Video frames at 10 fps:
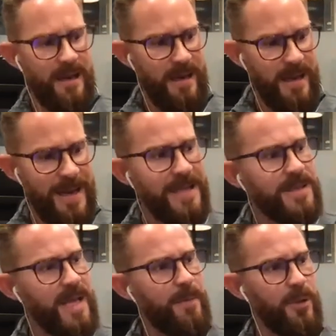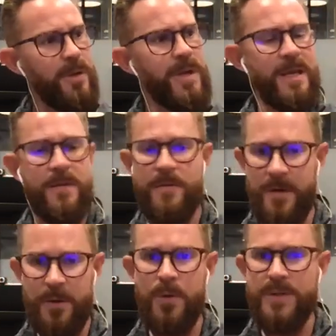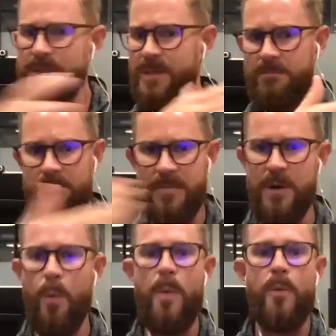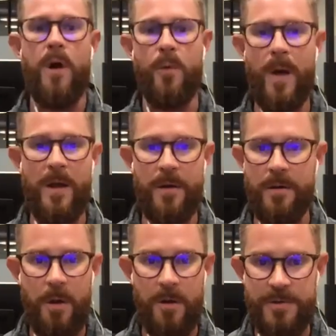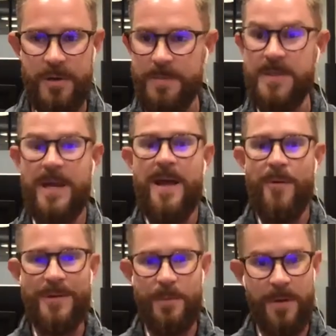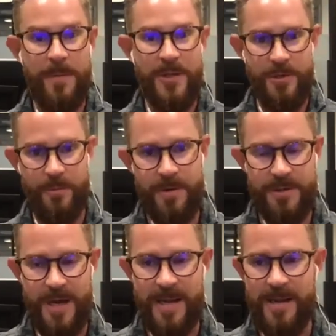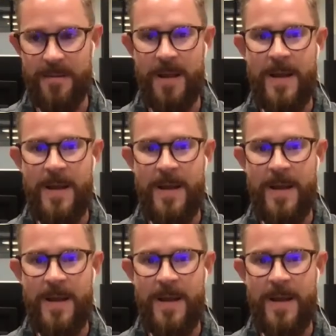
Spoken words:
inside, but looking at the front door, just to, when we're away on our long trips, we just want to make sure we are checking in.